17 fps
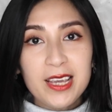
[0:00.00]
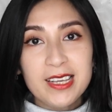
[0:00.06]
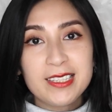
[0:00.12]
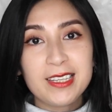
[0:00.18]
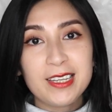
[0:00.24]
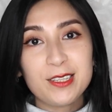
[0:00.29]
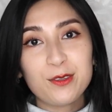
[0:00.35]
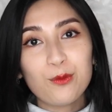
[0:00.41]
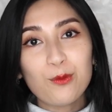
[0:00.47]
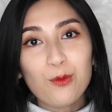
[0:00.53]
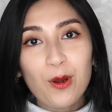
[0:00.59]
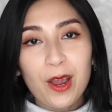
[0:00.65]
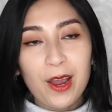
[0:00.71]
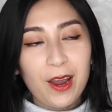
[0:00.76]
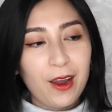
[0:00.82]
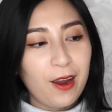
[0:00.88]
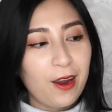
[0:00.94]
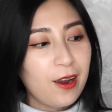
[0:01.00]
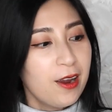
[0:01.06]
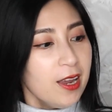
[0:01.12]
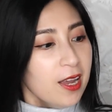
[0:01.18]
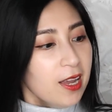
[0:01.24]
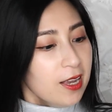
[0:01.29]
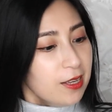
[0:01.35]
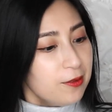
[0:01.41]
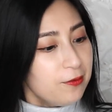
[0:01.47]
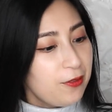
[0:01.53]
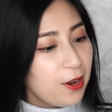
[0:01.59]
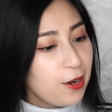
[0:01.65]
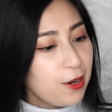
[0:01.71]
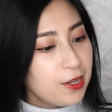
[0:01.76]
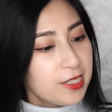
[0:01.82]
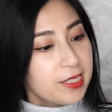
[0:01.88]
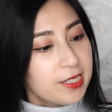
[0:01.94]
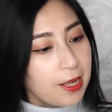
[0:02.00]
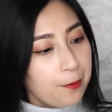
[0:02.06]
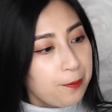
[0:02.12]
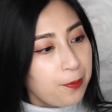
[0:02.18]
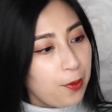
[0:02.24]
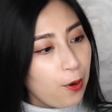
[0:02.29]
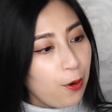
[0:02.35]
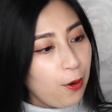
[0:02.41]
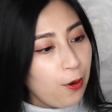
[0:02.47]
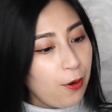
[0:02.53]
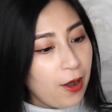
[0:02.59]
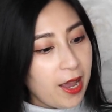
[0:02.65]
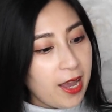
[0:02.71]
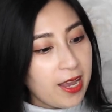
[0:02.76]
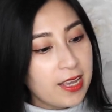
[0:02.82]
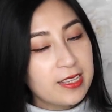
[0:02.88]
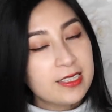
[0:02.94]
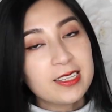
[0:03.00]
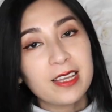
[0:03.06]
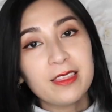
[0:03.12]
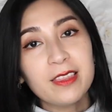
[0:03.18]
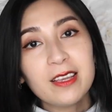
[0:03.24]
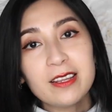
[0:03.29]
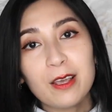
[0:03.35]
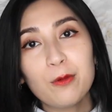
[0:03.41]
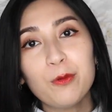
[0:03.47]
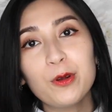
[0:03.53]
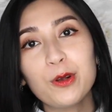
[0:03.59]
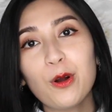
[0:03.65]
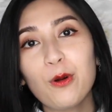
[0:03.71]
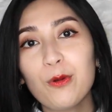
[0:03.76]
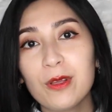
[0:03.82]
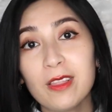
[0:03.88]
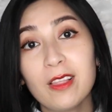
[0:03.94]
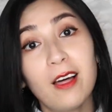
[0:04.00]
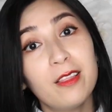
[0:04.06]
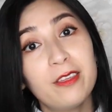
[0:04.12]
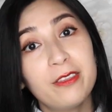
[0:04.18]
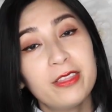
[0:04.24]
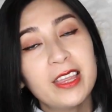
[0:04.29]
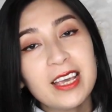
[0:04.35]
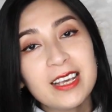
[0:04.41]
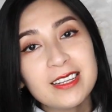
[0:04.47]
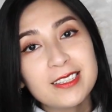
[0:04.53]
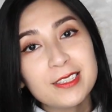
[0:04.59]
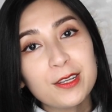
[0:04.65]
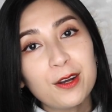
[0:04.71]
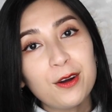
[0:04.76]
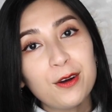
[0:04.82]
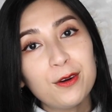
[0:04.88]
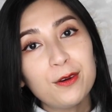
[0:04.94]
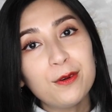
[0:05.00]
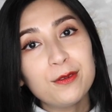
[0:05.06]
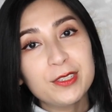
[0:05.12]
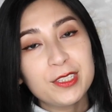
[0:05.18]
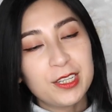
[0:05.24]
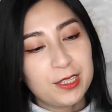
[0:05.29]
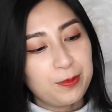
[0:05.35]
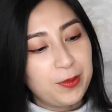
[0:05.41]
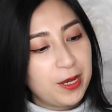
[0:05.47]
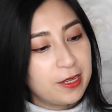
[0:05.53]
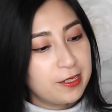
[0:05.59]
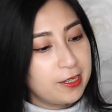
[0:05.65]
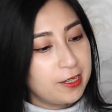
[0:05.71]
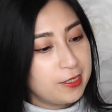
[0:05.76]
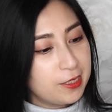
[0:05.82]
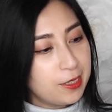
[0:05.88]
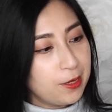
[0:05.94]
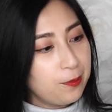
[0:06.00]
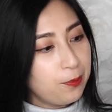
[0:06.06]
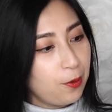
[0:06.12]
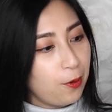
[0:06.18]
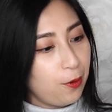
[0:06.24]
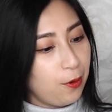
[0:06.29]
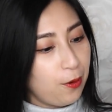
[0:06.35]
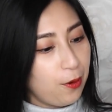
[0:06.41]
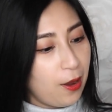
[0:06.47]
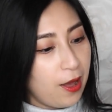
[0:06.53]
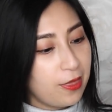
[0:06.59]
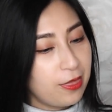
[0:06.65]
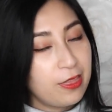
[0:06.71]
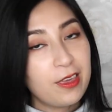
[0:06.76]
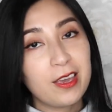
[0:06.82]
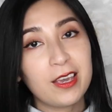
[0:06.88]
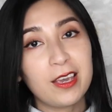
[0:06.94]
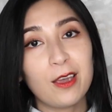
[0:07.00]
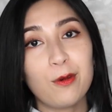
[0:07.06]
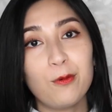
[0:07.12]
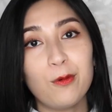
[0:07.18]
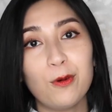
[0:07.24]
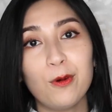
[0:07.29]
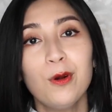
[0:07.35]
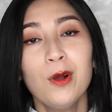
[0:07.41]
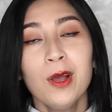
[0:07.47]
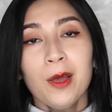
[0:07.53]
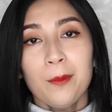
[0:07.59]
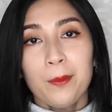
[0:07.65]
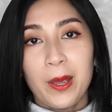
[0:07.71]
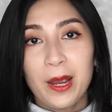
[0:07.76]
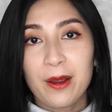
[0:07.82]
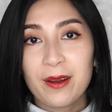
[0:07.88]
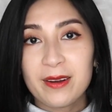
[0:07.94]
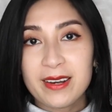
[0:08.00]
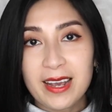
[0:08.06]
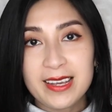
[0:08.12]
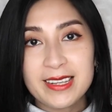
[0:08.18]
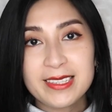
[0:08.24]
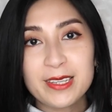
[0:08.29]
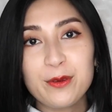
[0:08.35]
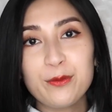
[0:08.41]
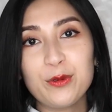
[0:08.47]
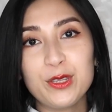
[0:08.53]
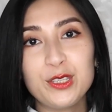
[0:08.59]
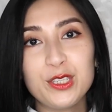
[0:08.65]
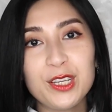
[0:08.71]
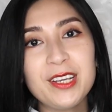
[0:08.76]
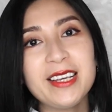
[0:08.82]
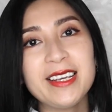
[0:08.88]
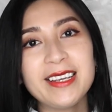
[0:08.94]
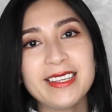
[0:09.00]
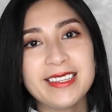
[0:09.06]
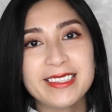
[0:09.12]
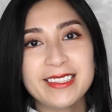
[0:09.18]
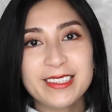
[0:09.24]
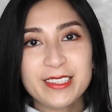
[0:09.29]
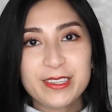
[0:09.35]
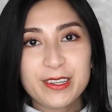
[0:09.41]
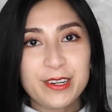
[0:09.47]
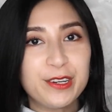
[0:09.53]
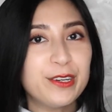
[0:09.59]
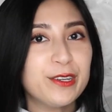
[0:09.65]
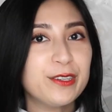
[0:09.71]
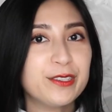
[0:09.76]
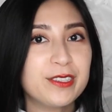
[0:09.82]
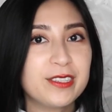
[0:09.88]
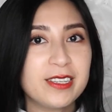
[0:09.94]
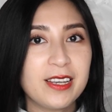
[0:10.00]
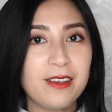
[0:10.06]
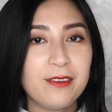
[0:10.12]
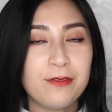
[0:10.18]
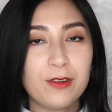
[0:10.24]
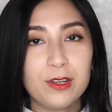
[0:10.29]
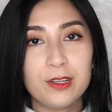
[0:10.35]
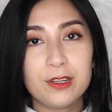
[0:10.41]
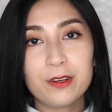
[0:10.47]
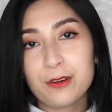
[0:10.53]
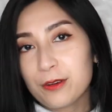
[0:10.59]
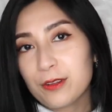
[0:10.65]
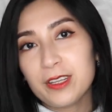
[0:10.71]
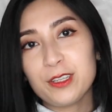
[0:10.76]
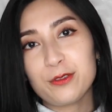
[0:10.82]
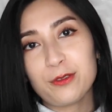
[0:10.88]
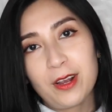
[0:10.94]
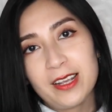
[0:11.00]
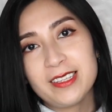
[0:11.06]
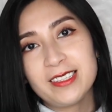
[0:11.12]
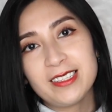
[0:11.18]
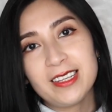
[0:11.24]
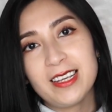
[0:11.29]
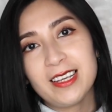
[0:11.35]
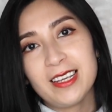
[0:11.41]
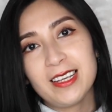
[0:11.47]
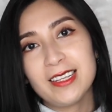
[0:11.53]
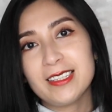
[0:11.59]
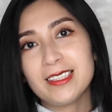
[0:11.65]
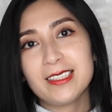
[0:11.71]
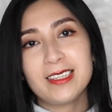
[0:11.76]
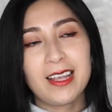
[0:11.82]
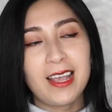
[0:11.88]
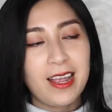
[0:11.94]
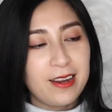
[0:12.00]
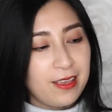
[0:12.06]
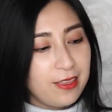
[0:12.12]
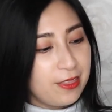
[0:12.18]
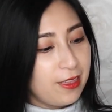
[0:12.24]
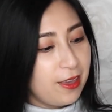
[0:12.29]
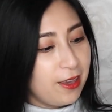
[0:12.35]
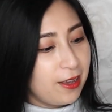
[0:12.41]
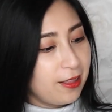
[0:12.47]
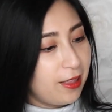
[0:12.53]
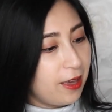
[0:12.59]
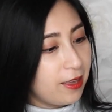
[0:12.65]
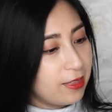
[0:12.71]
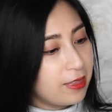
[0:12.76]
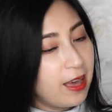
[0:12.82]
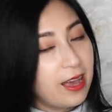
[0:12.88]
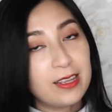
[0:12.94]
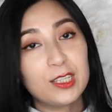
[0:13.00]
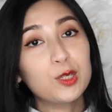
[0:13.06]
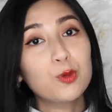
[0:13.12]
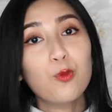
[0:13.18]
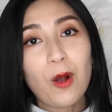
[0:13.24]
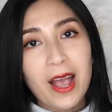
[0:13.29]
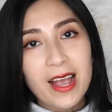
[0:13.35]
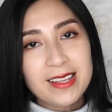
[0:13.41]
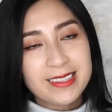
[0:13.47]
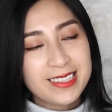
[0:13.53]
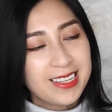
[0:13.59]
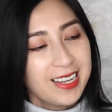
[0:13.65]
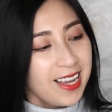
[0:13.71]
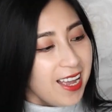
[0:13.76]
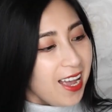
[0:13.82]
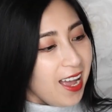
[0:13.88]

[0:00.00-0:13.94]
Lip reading: easy to wear. very simple, and I think they would go with a lot of things. So just because they're simple, I think it will pair nicely with jeans, skirts, even girly dresses, anything like that, sweats.